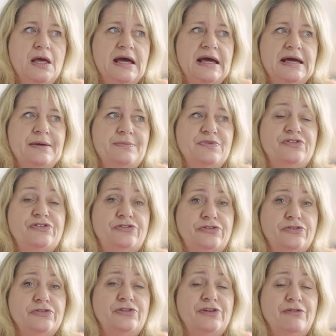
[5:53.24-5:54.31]

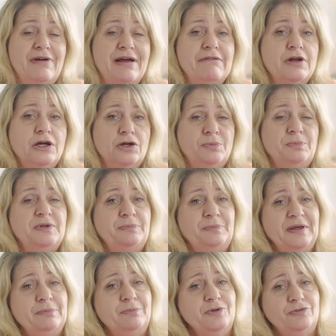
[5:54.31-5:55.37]
There are a couple of
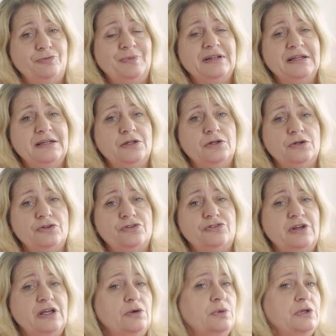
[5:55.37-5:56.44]
people who've been in
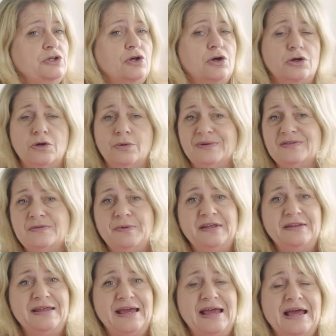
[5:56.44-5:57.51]
nursery who are not going to
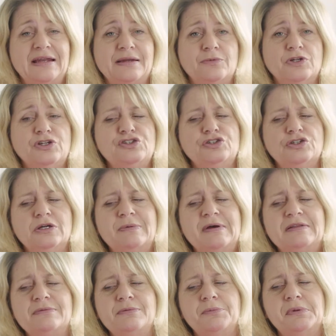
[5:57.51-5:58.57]
be there, and I'm going to talk
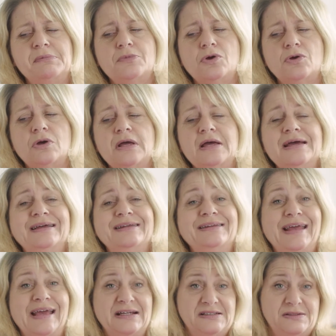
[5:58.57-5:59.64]
about them a bit more
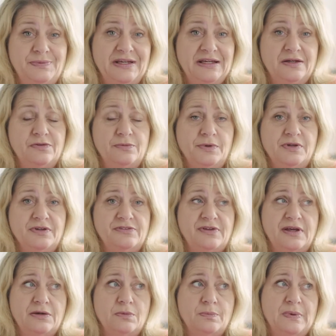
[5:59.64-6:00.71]
next week because we're going to
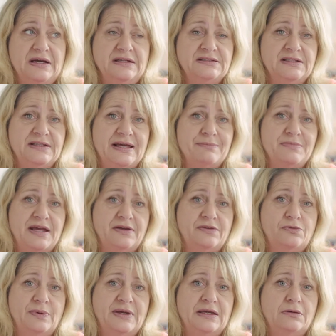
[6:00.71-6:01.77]
say goodbye to them
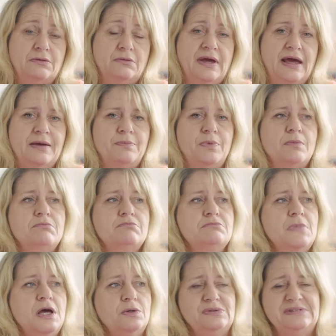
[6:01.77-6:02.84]
next week, okay? But
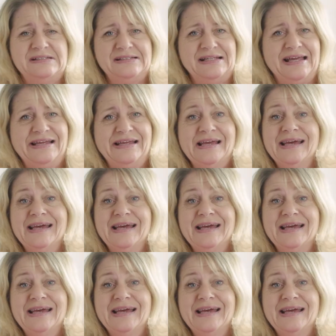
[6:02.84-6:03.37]
mostly